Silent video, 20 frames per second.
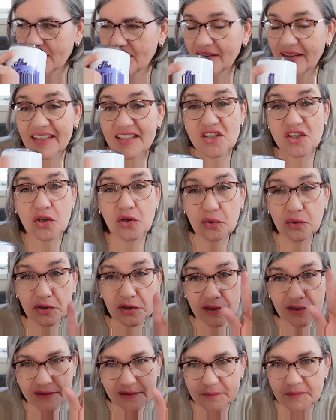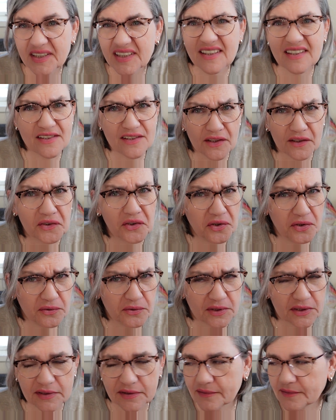It's cool, but it's not
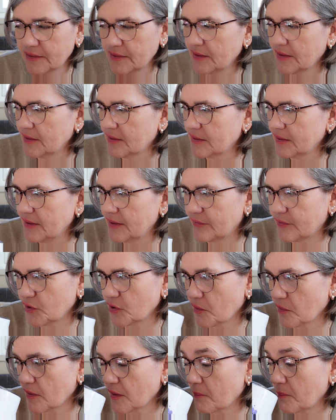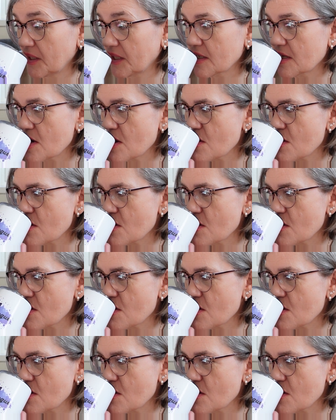cool, if you know what I mean.